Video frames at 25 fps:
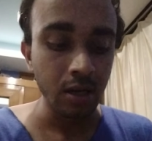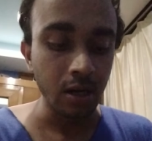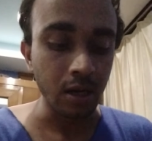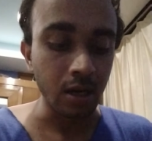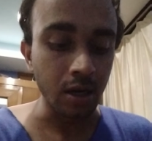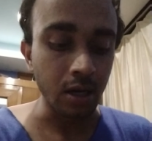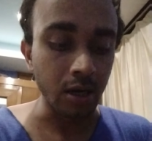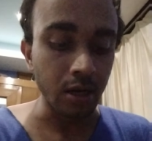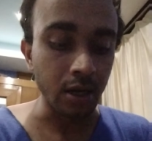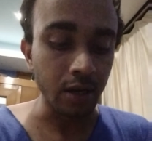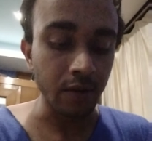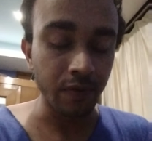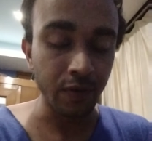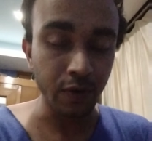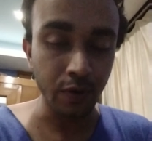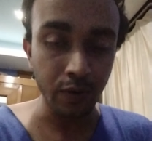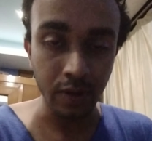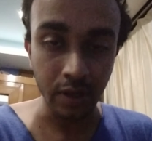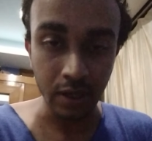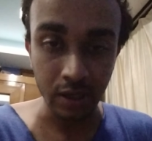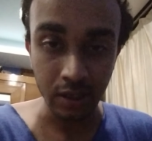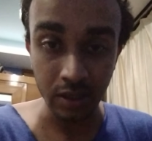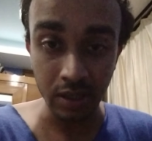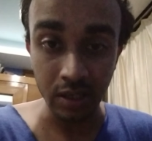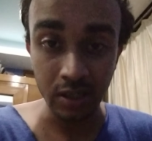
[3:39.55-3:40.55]
If you
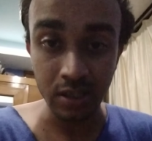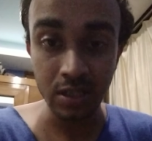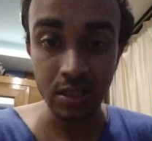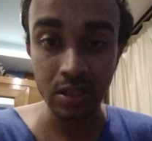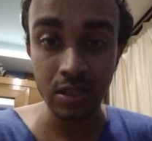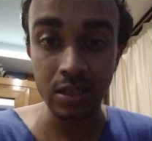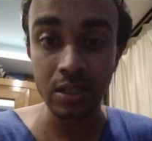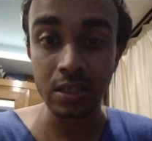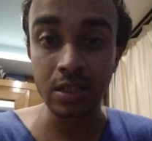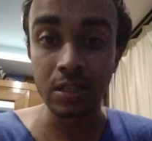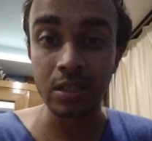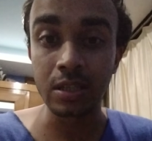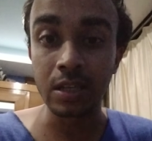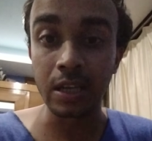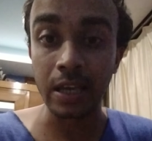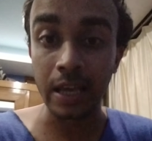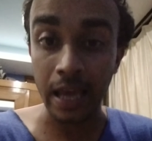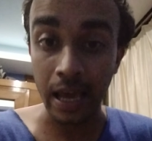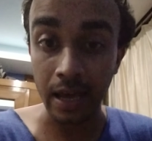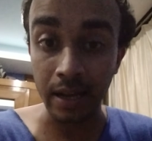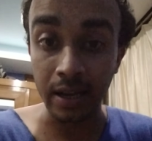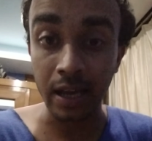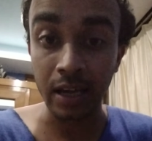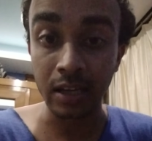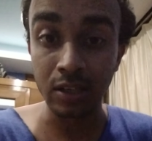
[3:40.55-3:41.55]
think this
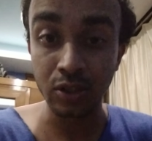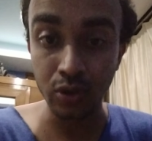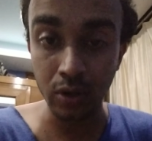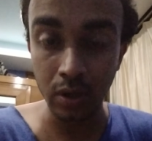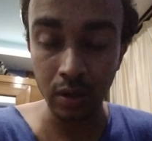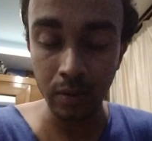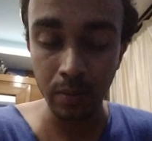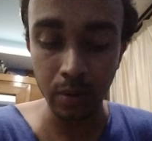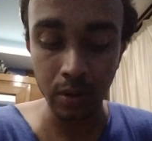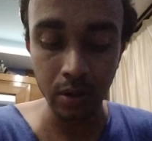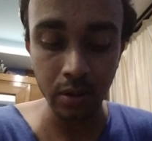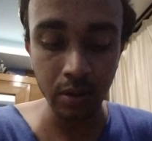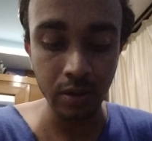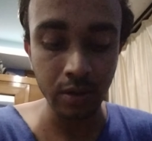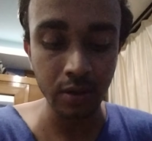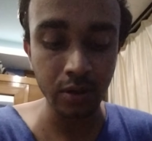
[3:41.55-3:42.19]
can actually work,